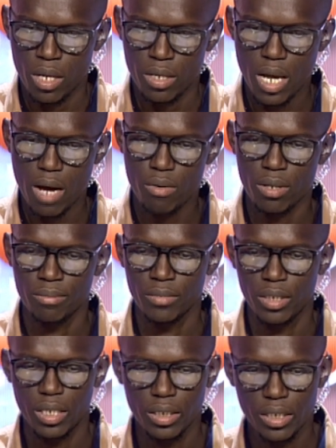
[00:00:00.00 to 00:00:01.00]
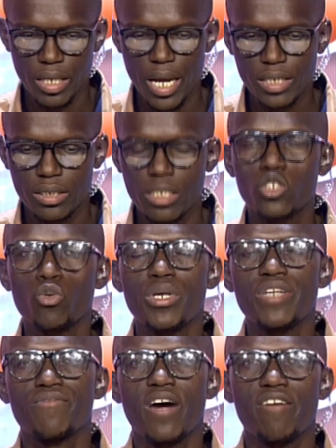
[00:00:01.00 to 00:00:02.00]
Now, in the next
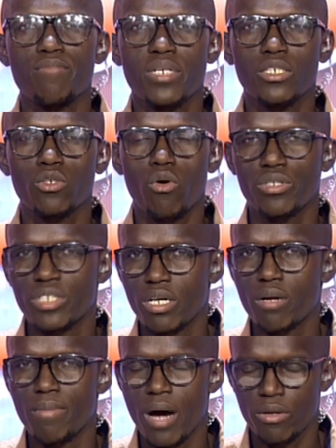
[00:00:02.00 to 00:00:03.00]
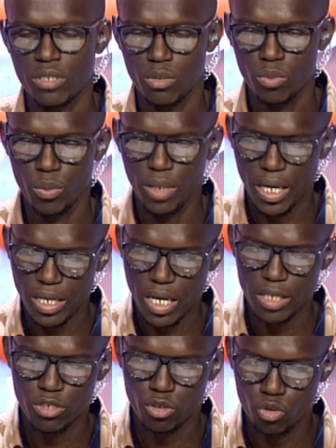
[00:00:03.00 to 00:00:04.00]
25 minutes or thereabout, we will
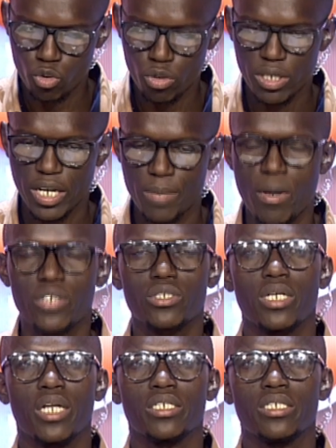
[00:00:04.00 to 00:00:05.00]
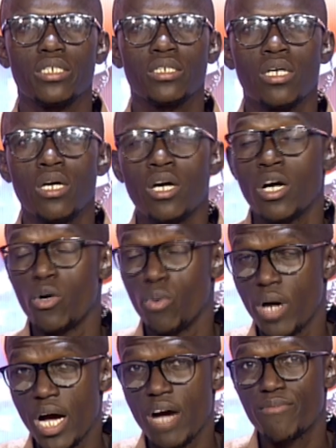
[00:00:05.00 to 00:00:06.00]
engage two great personalities
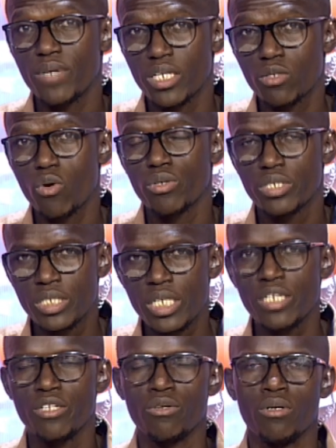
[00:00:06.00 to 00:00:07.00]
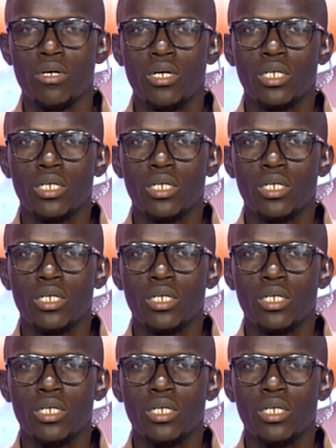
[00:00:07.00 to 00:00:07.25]
who have and continue